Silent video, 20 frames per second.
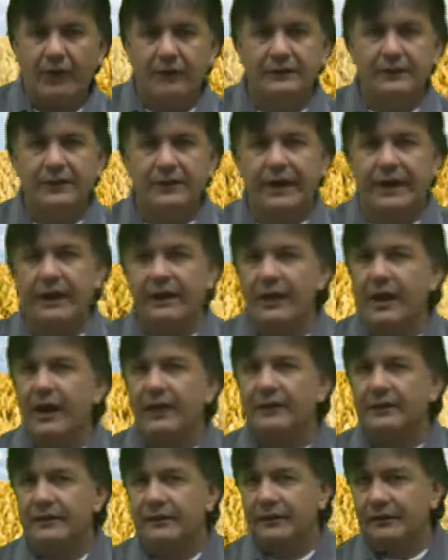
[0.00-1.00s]
today,
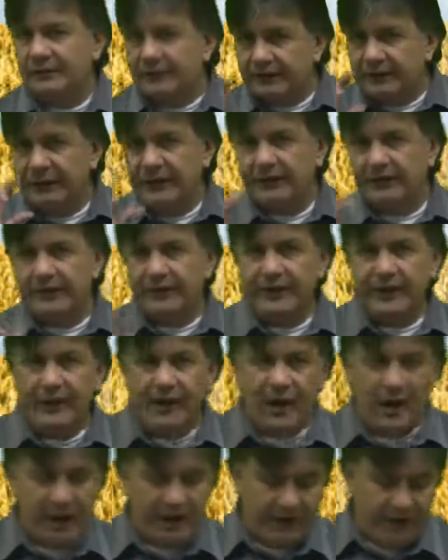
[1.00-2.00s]
not the, the intraday
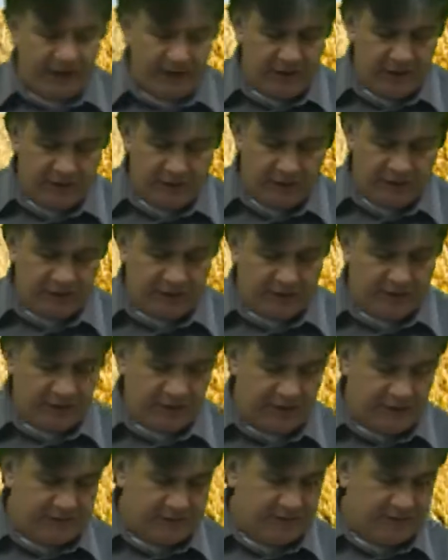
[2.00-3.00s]
high and low. So
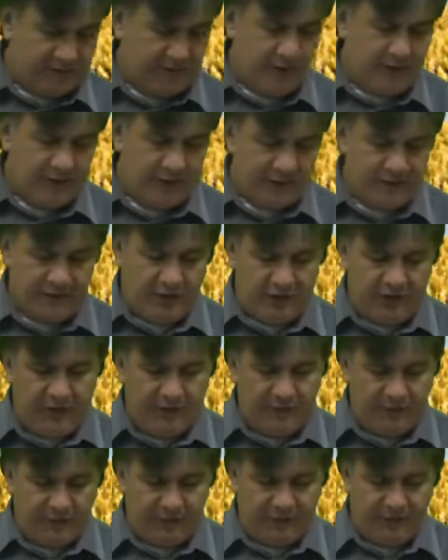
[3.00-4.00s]
let's start
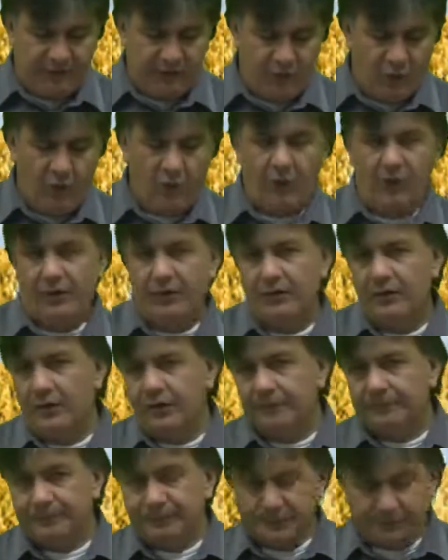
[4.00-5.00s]
off with the corn.
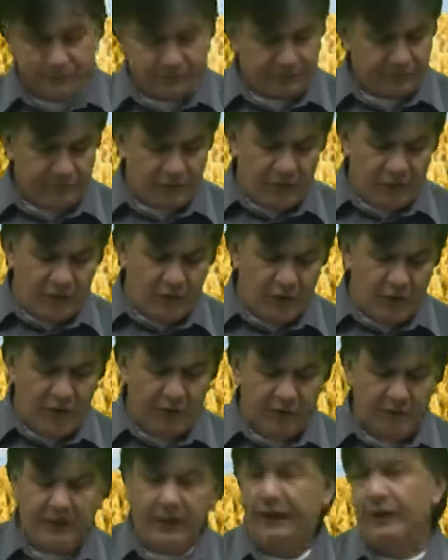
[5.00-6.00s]

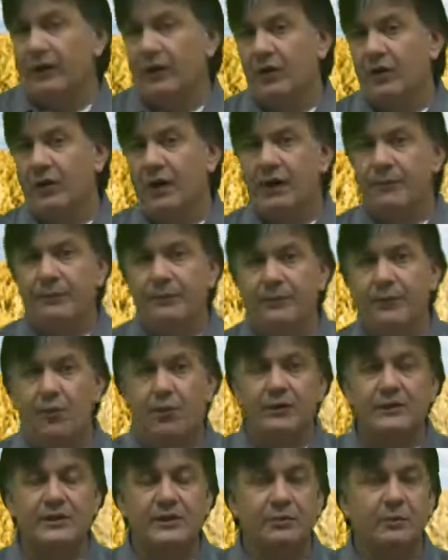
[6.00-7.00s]
Corn, you know, up
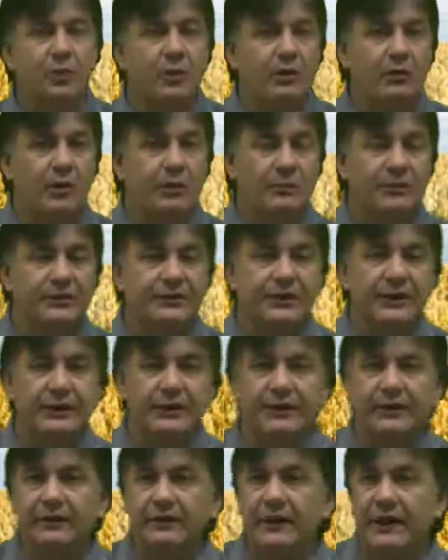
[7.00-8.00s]
14.1%
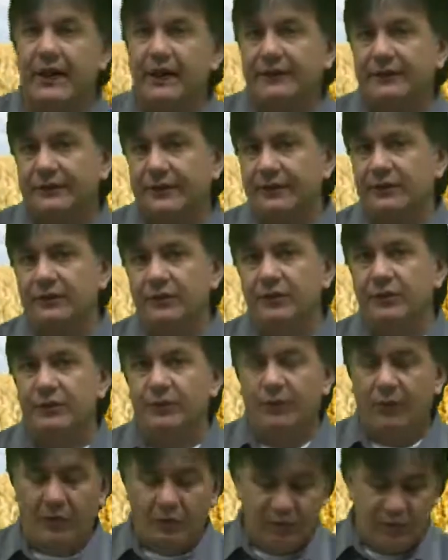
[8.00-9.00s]
here in the last uh, two to
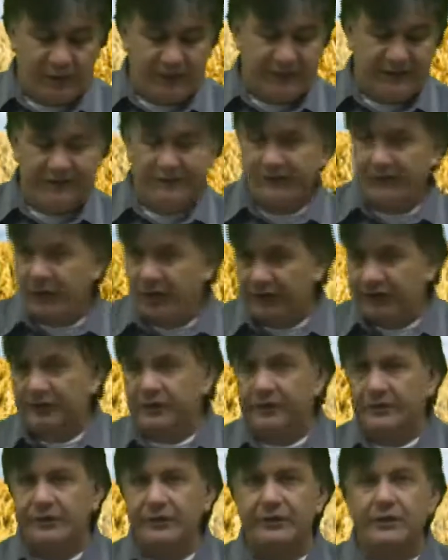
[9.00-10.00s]
four weeks,
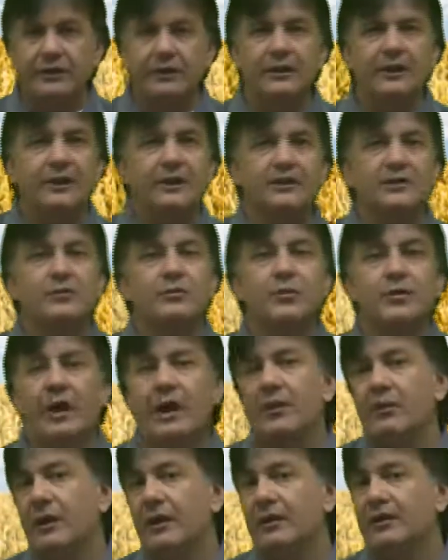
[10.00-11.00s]
largely due to some
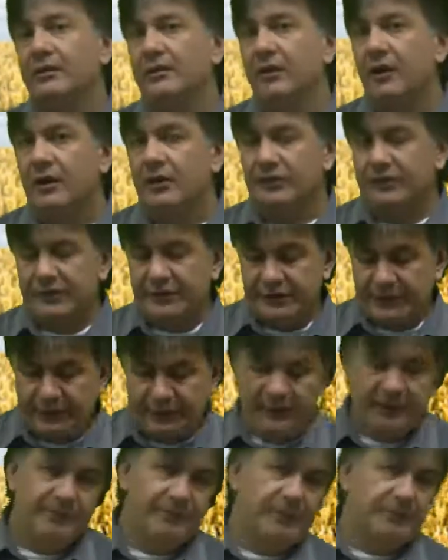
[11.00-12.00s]
dry weather in
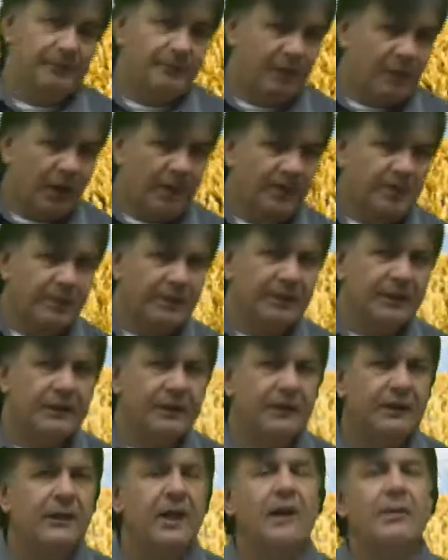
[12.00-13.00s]
Argentina, but probably
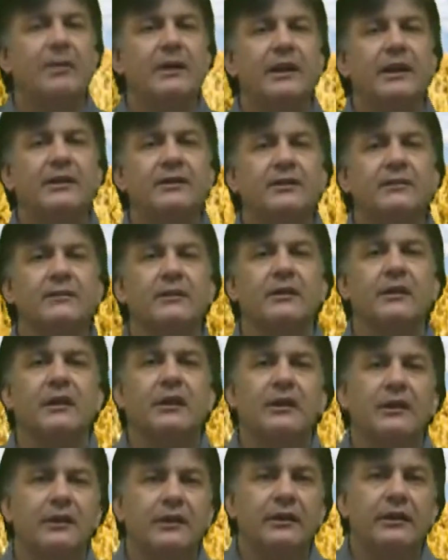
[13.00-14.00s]
combination of,
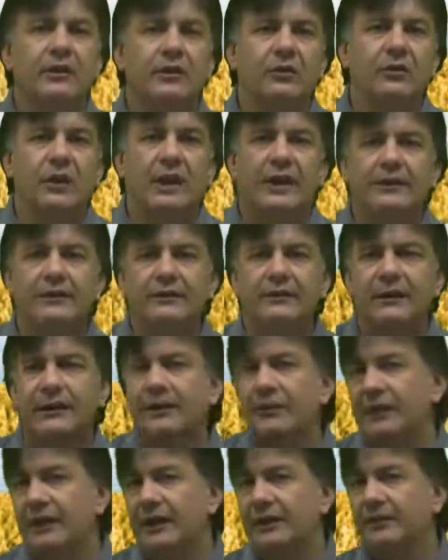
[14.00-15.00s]
a, you know, less
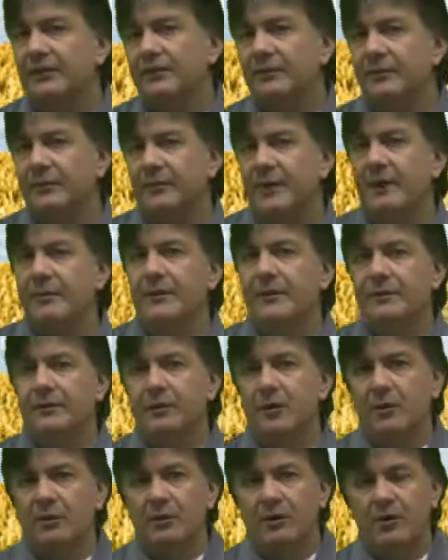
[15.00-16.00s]
liquidation from MF
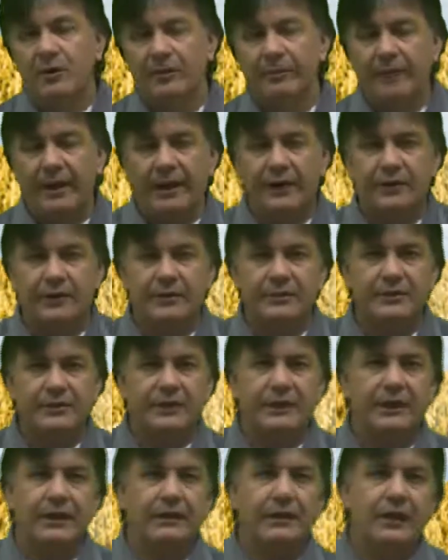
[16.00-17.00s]
Global going
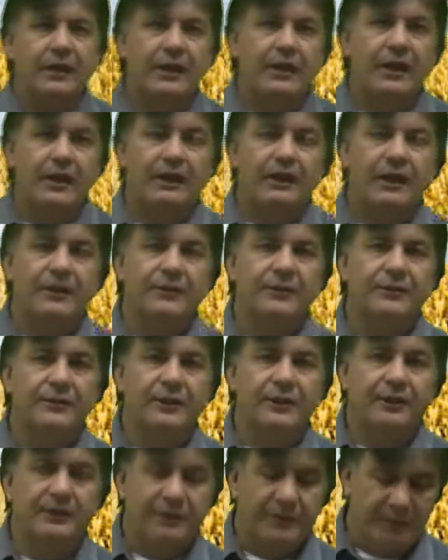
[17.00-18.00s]
bankruptcy and, and less
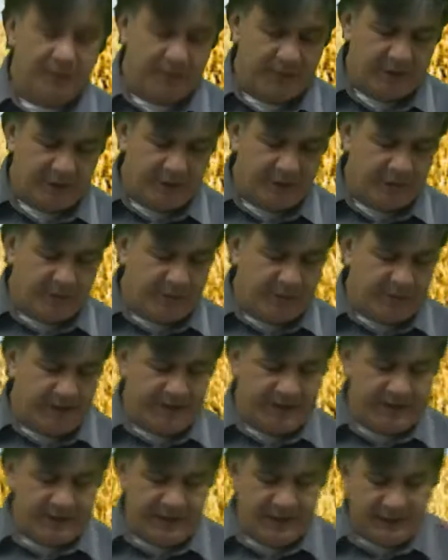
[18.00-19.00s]
fear from
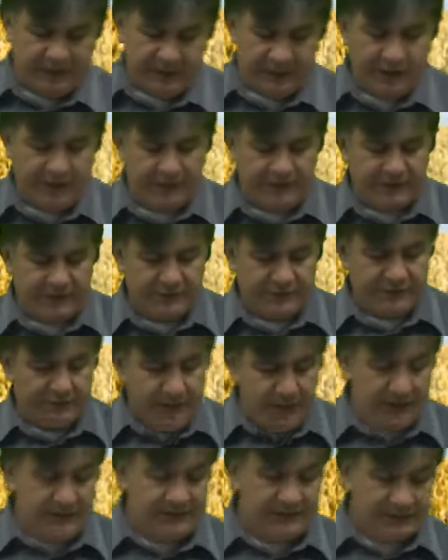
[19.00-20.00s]
European debt crisis.
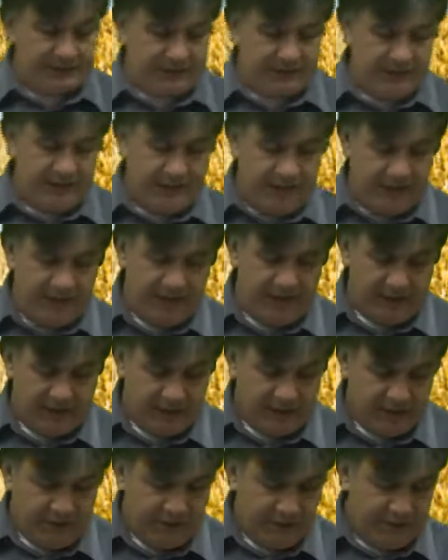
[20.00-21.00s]
But today,
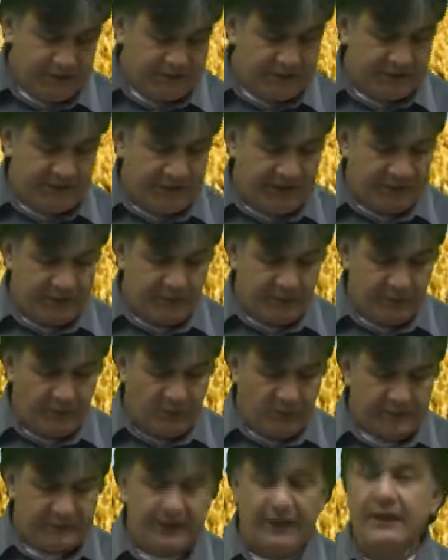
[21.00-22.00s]
USDA
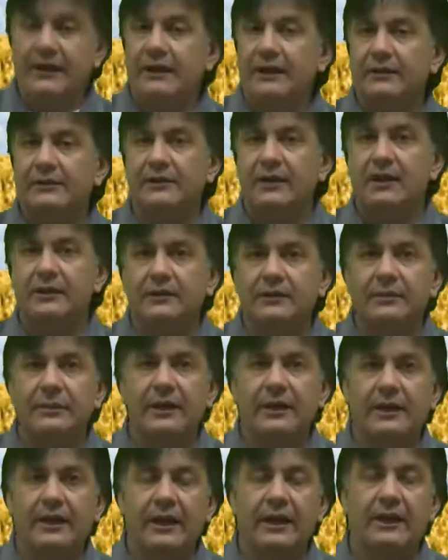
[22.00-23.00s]
reports ending stocks come
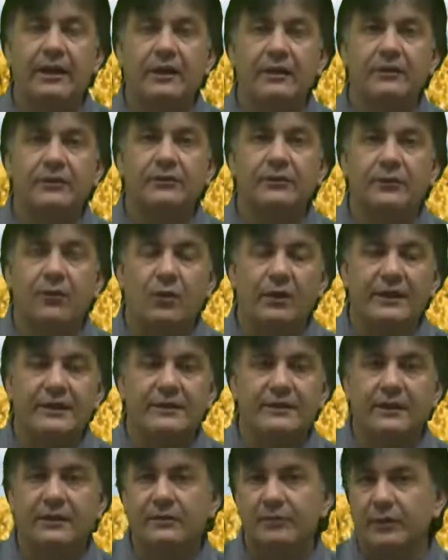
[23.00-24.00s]
in at
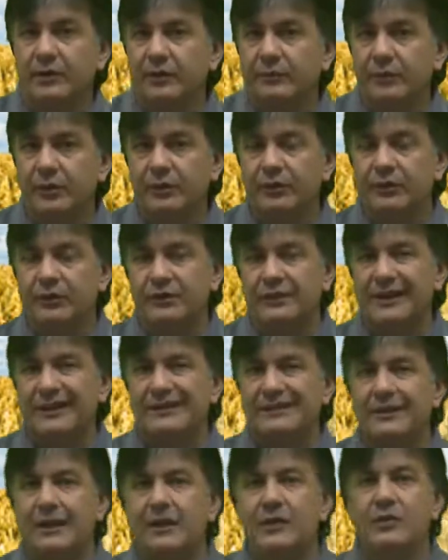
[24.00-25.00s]
846 million bushels.
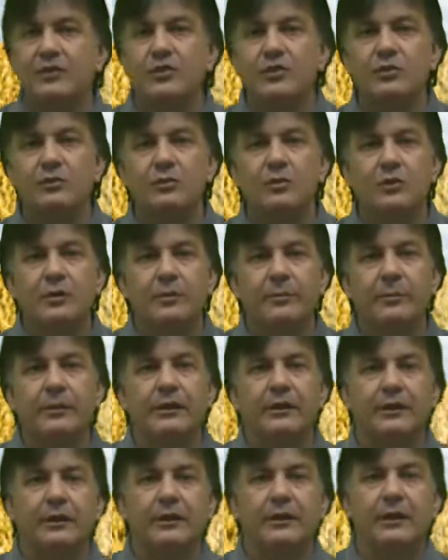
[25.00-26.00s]
That's 2
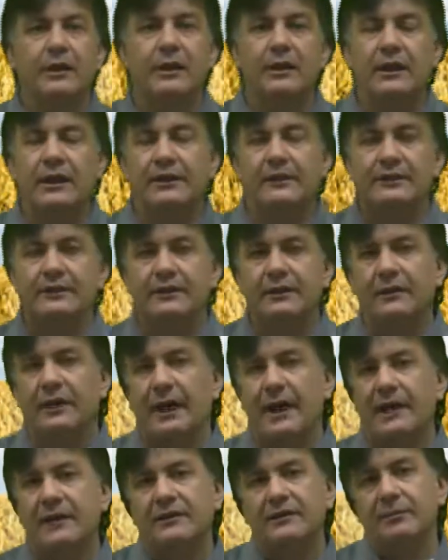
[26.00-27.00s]
million less than
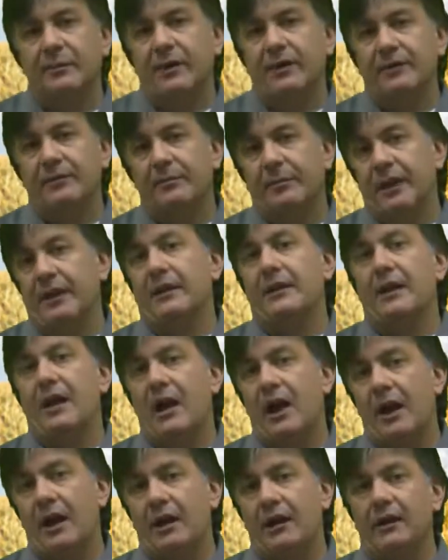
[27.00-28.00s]
last month, but
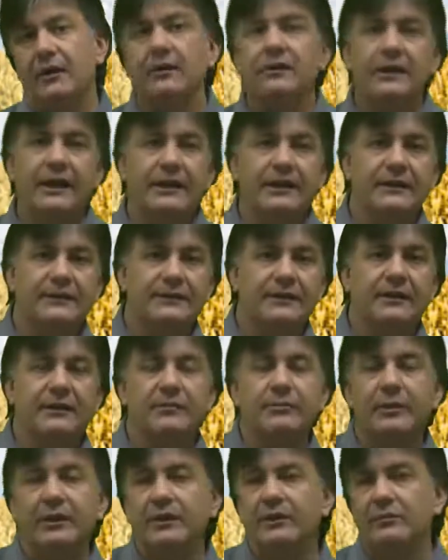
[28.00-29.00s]
higher,
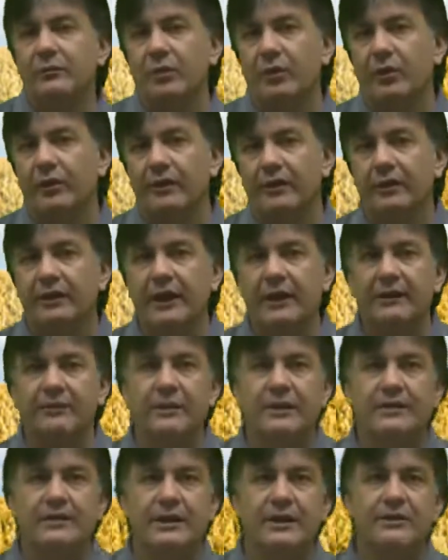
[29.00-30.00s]
96 million more than the
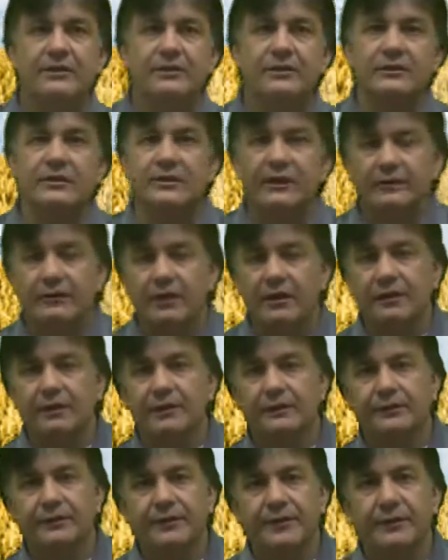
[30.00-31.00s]
expectation of
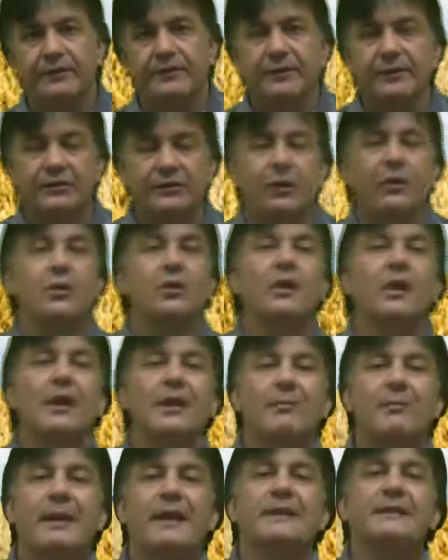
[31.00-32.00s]
750. So
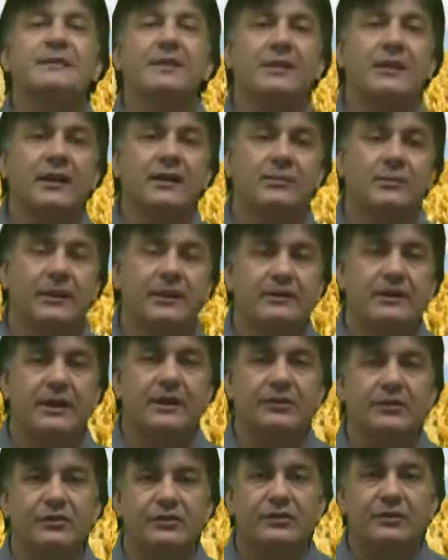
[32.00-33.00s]
based on
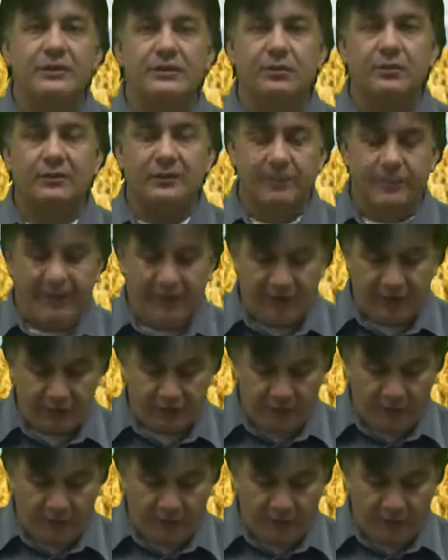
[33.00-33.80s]
expectations, this was a bearish